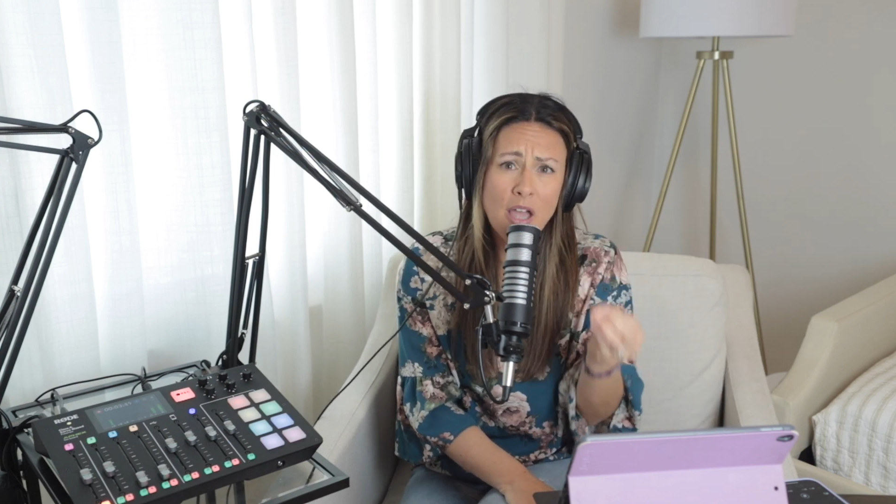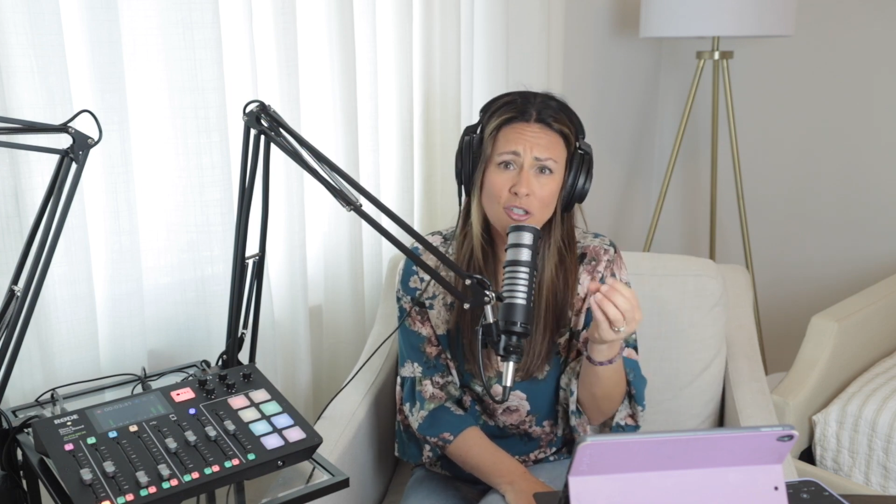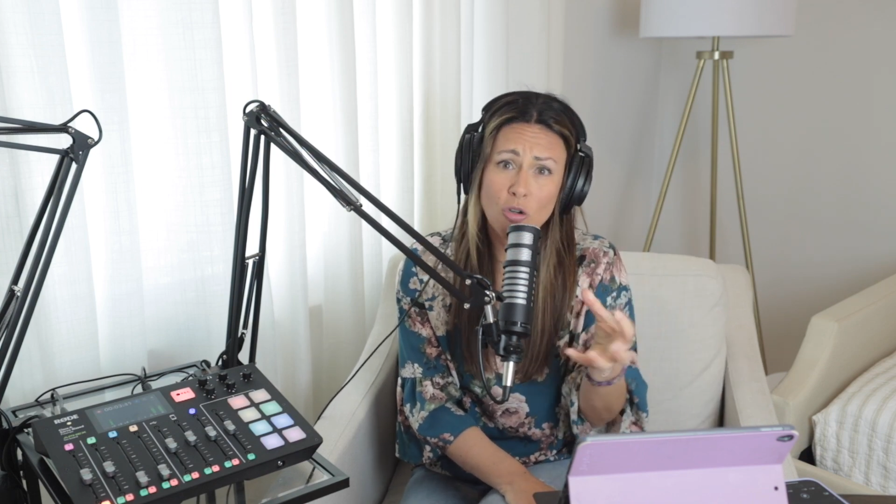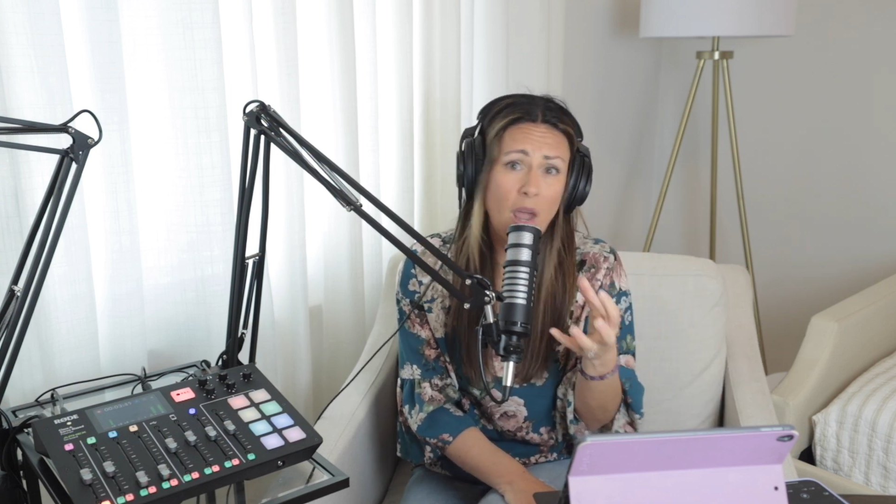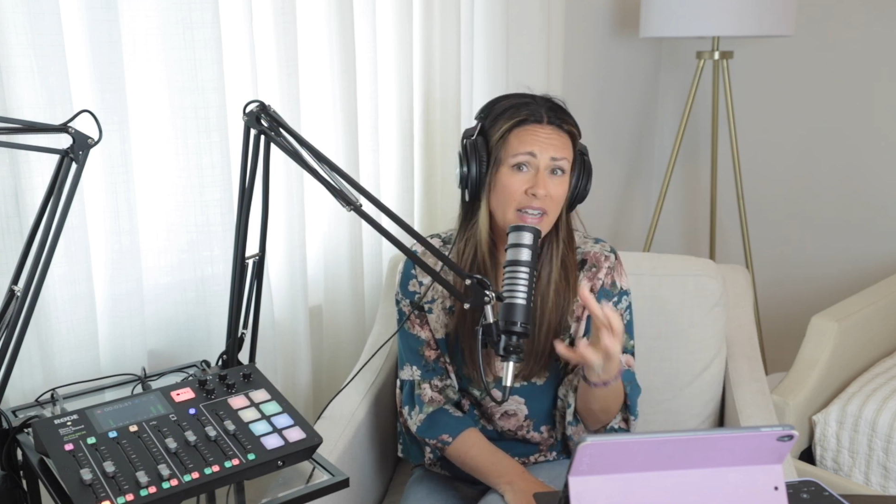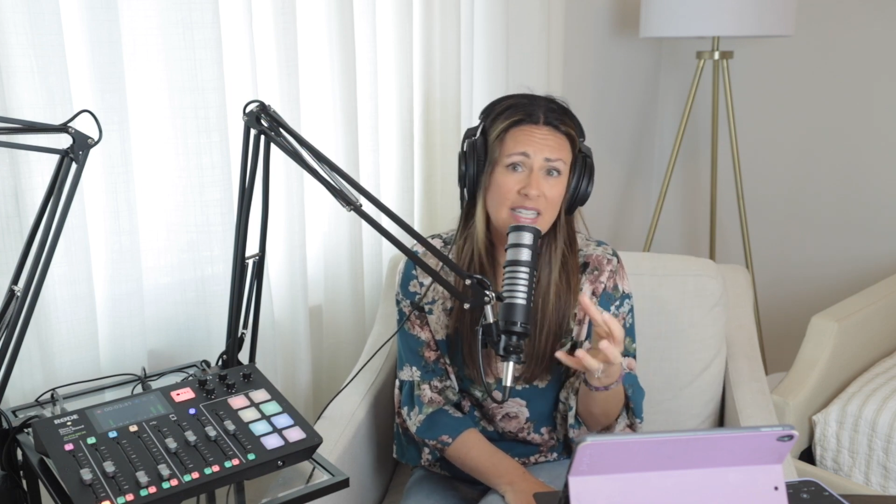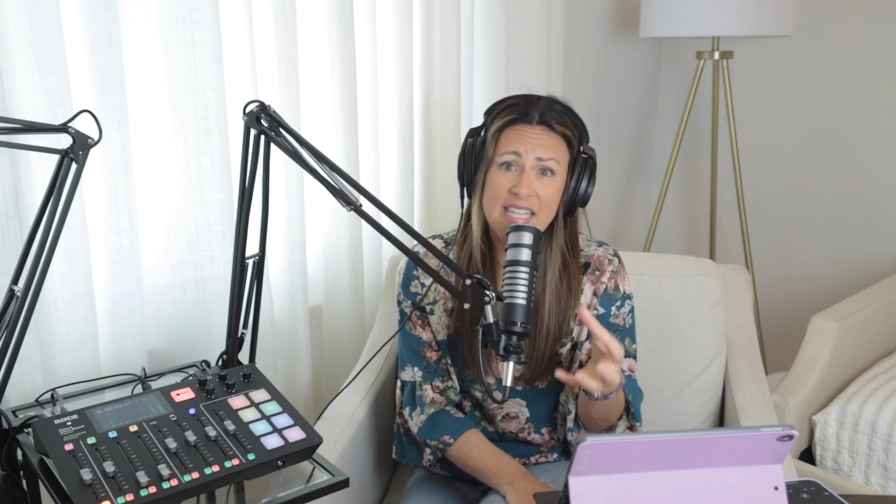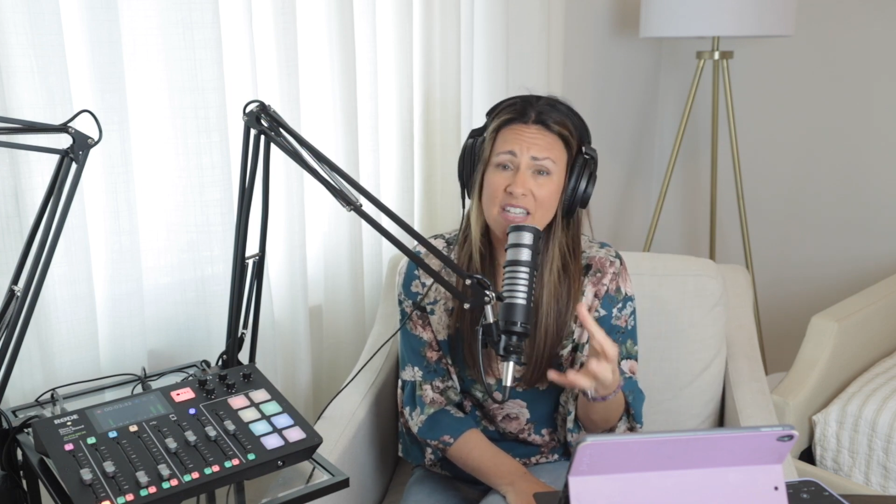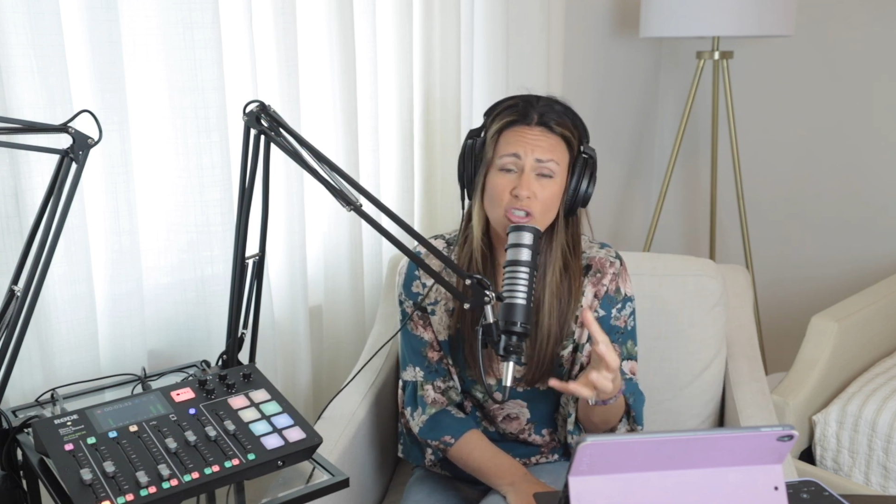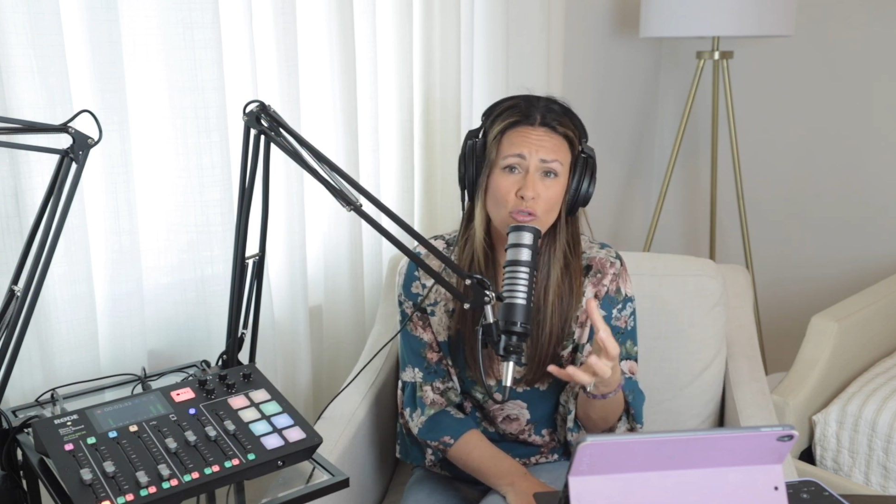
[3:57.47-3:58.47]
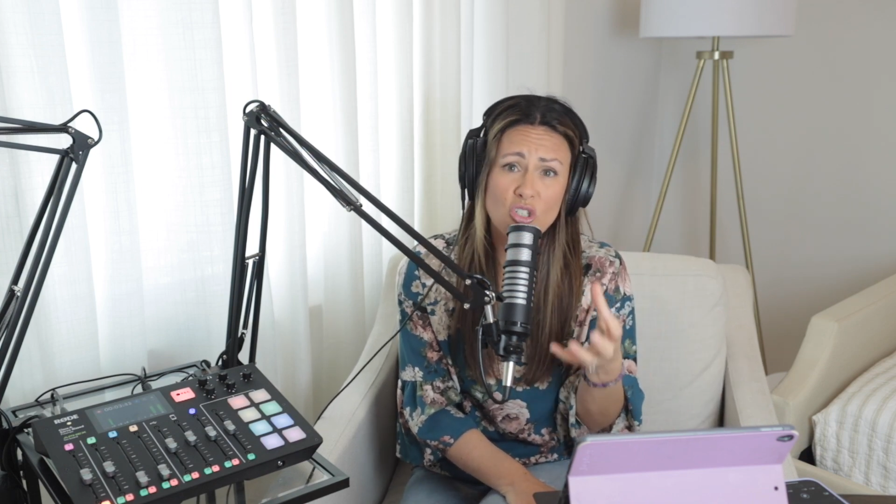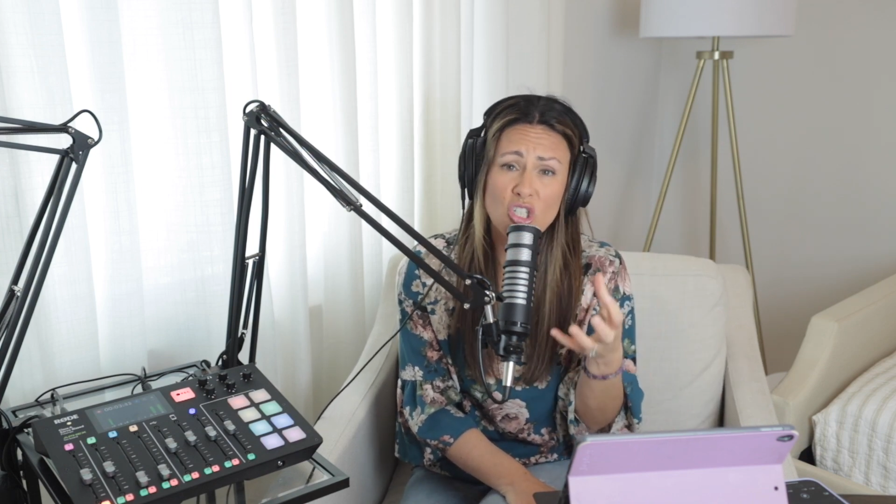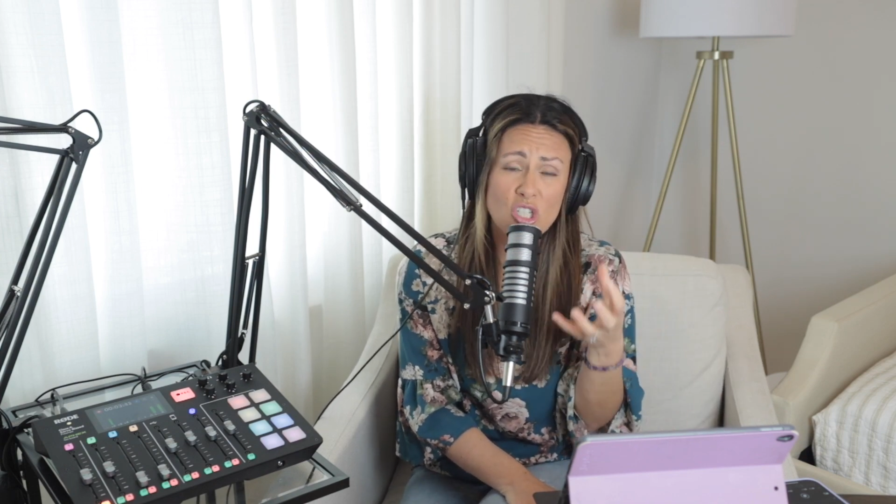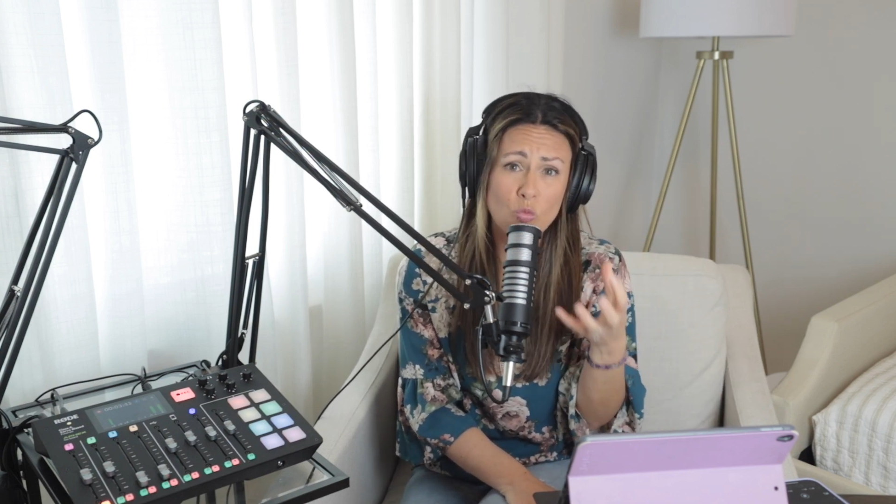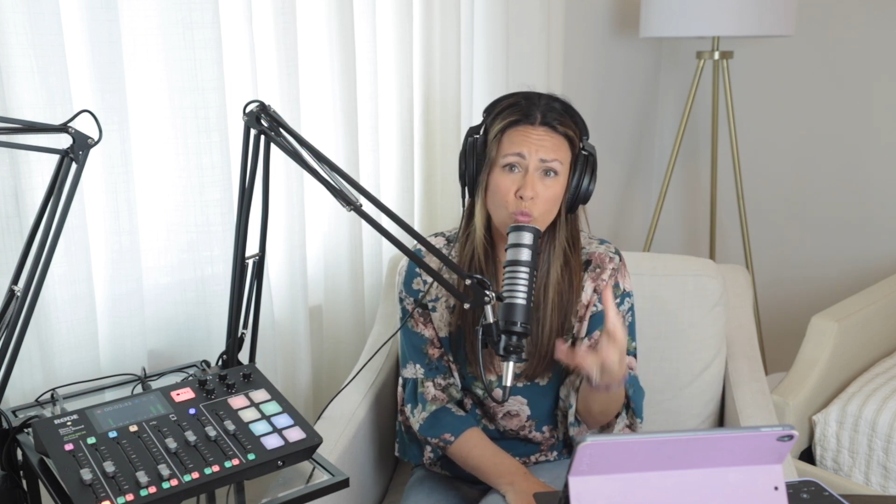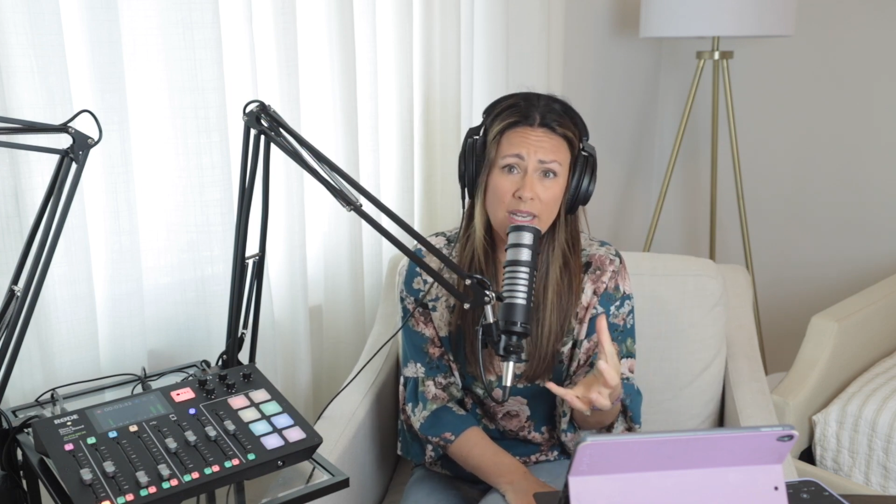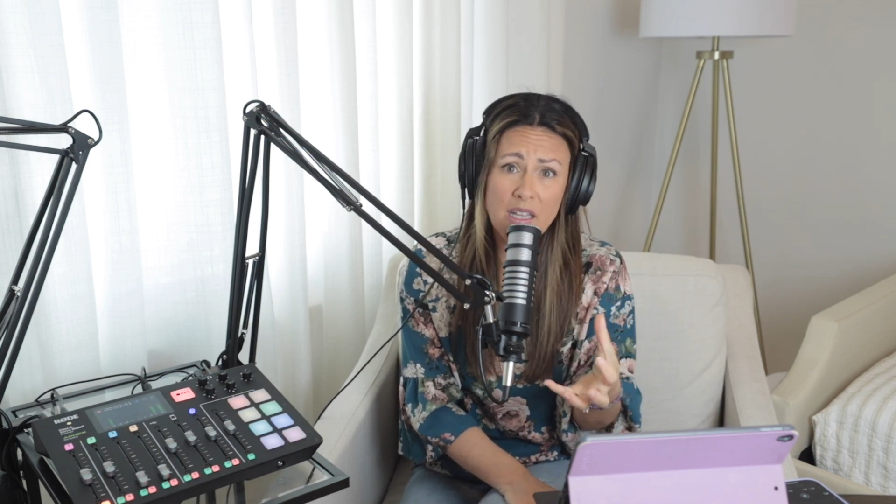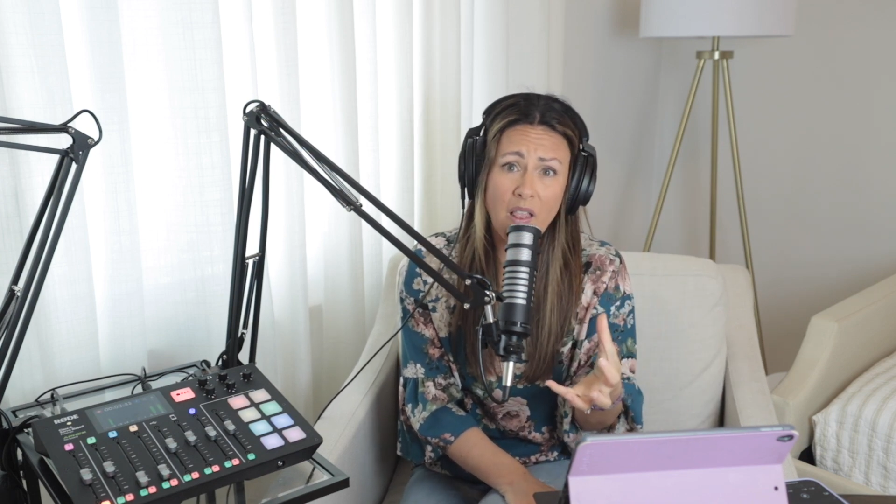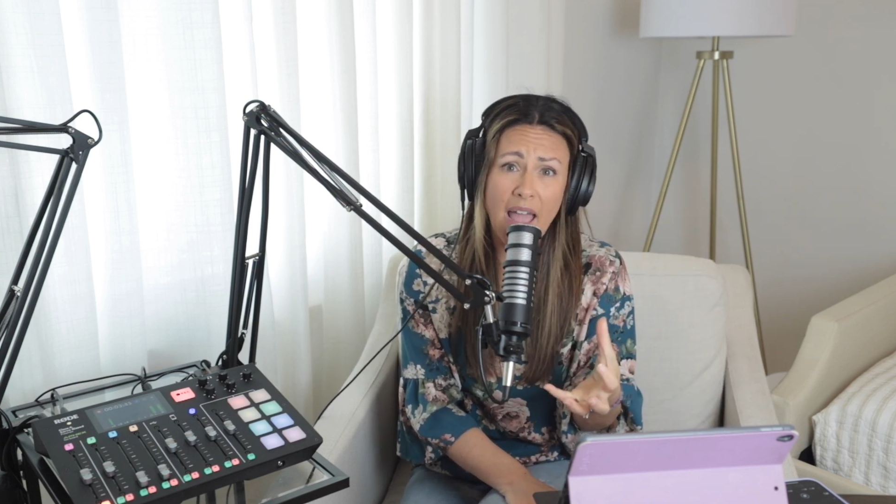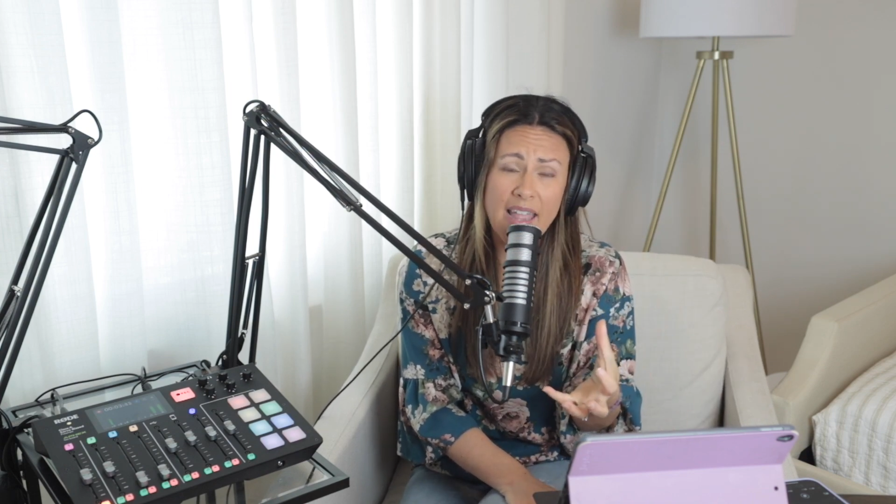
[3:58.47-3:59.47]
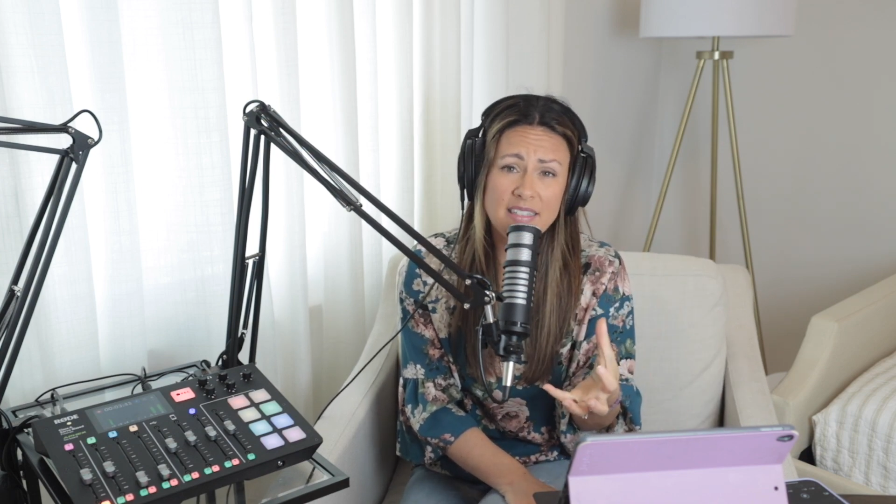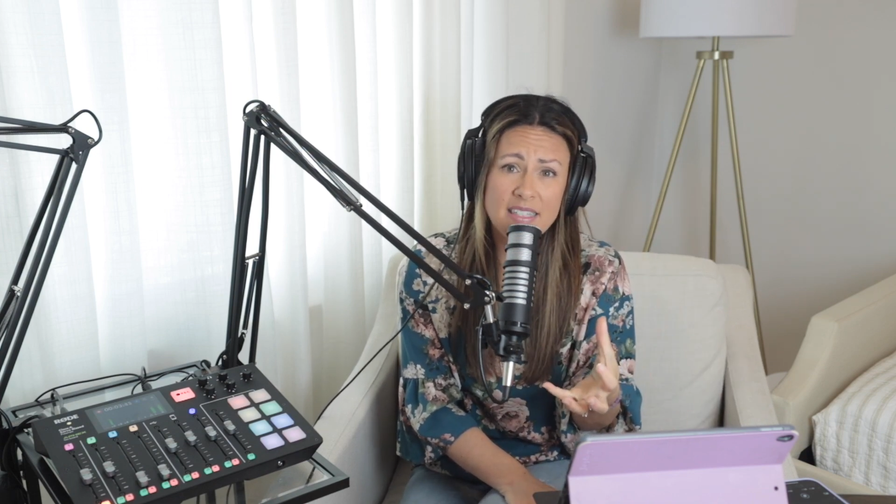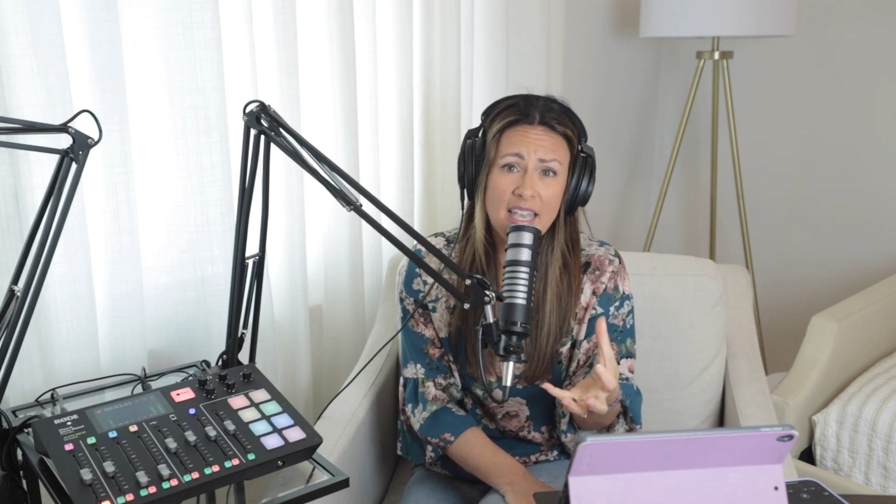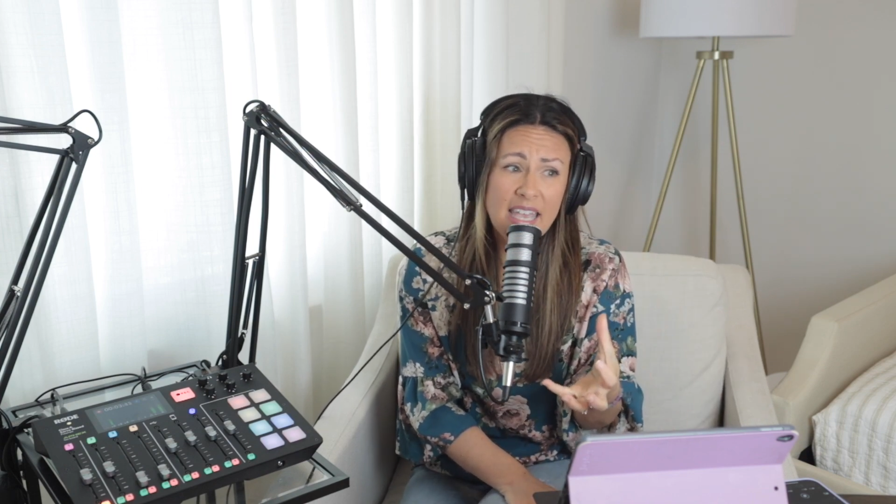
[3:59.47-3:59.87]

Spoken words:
trying to get you to just realize,